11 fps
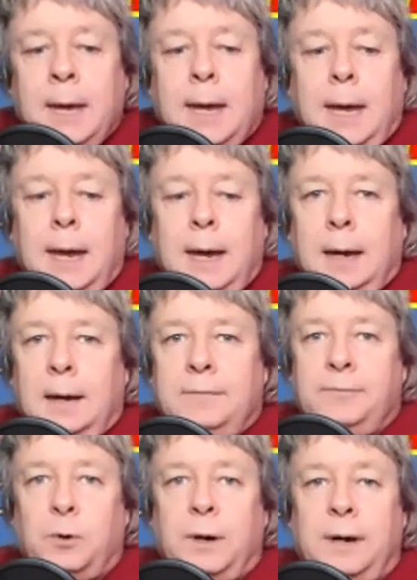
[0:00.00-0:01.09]

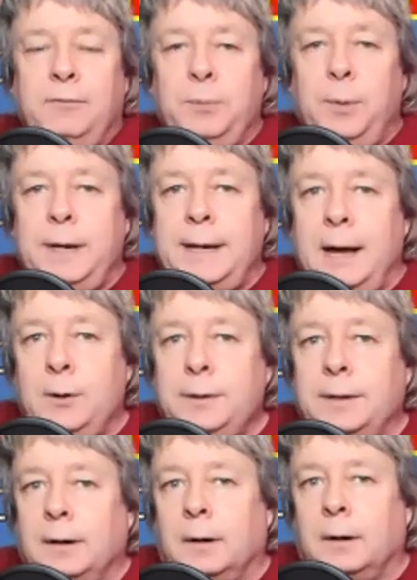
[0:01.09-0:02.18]
And for everybody out
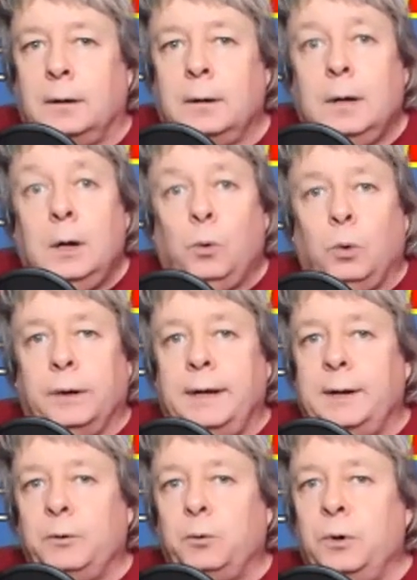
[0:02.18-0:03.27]
there, we're
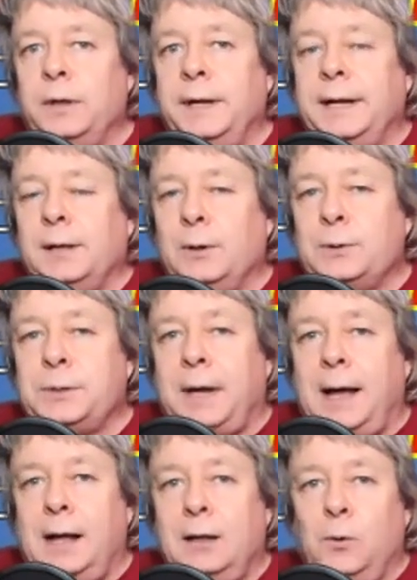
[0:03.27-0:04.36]
getting really close to
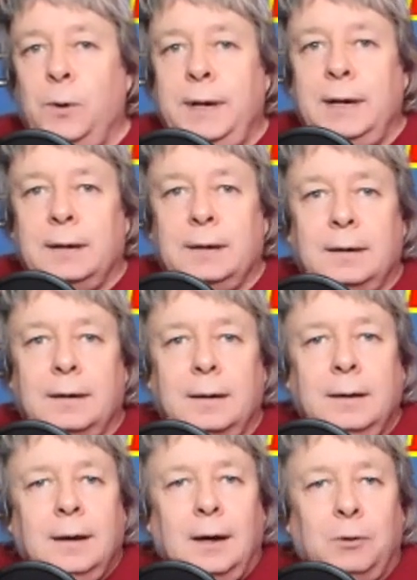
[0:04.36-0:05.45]
Halloween.
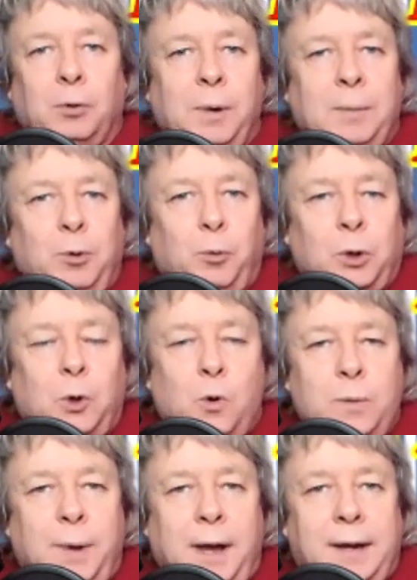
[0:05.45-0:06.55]
And remember, we're
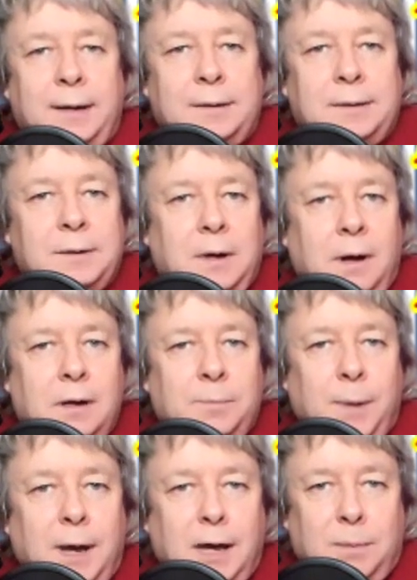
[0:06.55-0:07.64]
going back into
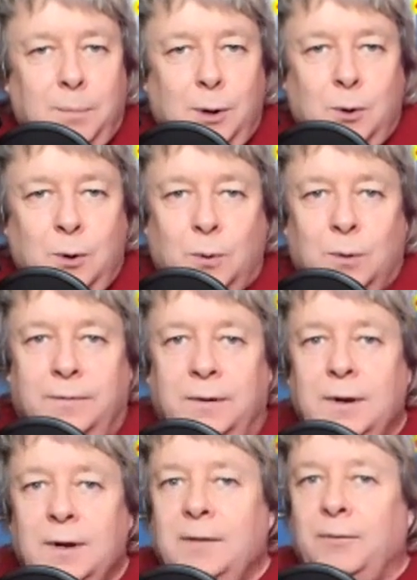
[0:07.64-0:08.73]
Dogman mode
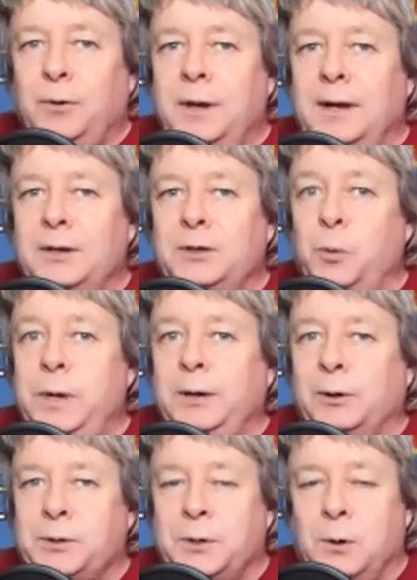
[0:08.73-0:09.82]
for the next week
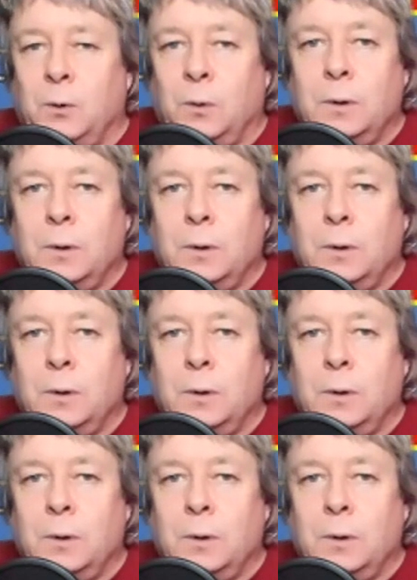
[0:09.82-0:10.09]
or so.